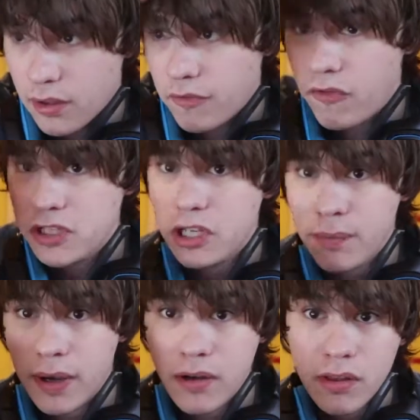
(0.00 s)
Fidget
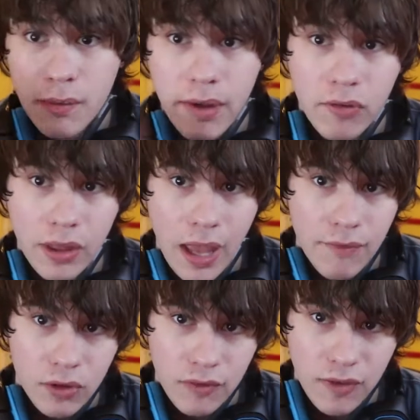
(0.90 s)
Spinner's gonna be really
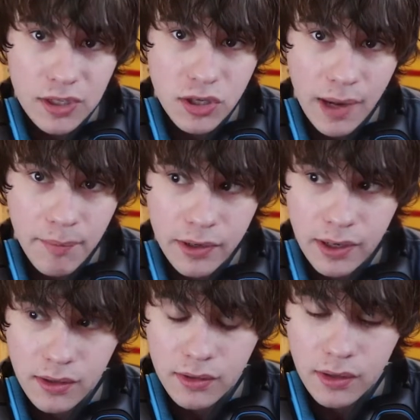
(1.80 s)
heavily featured, I
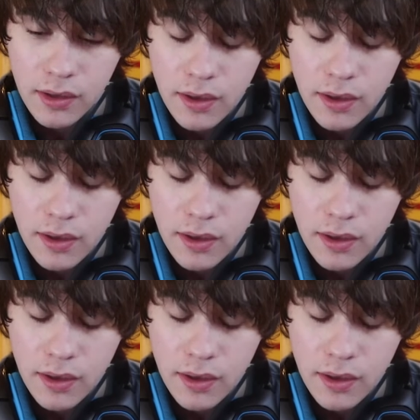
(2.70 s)
predict.